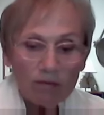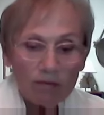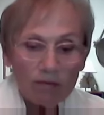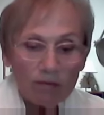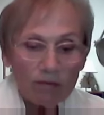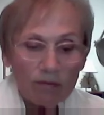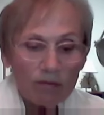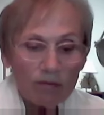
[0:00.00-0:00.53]

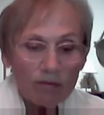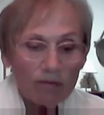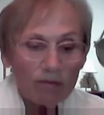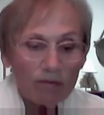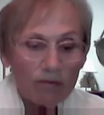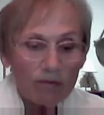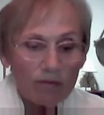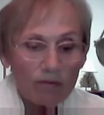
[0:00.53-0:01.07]

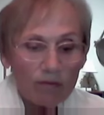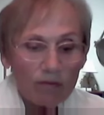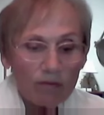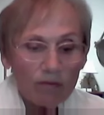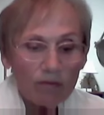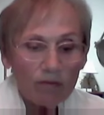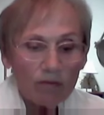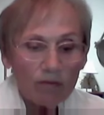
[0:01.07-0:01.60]

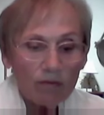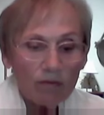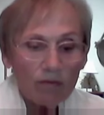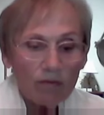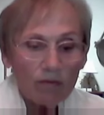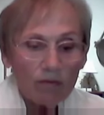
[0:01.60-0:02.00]
(silence)